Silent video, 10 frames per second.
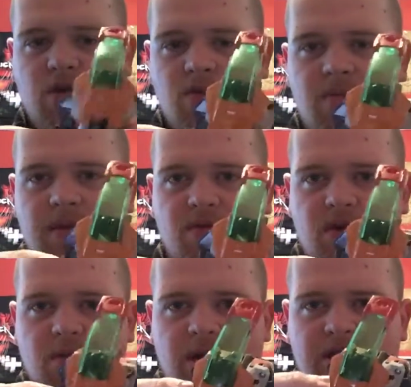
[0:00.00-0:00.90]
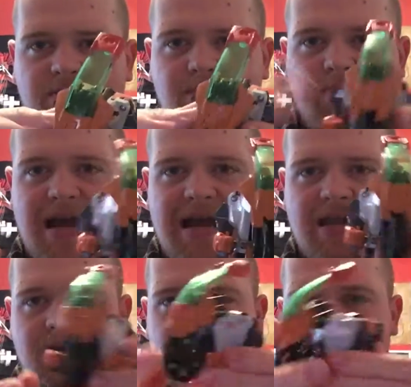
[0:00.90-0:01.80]
what would be the robot's
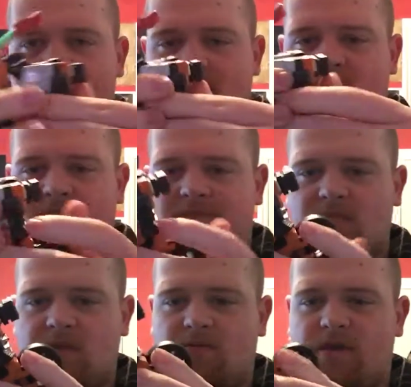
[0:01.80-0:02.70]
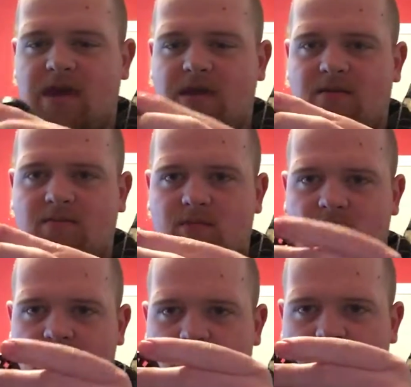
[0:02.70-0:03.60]
back. Then
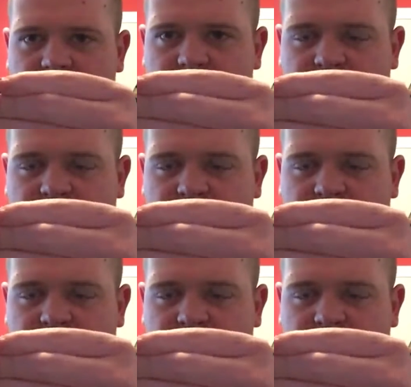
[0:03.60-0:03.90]
open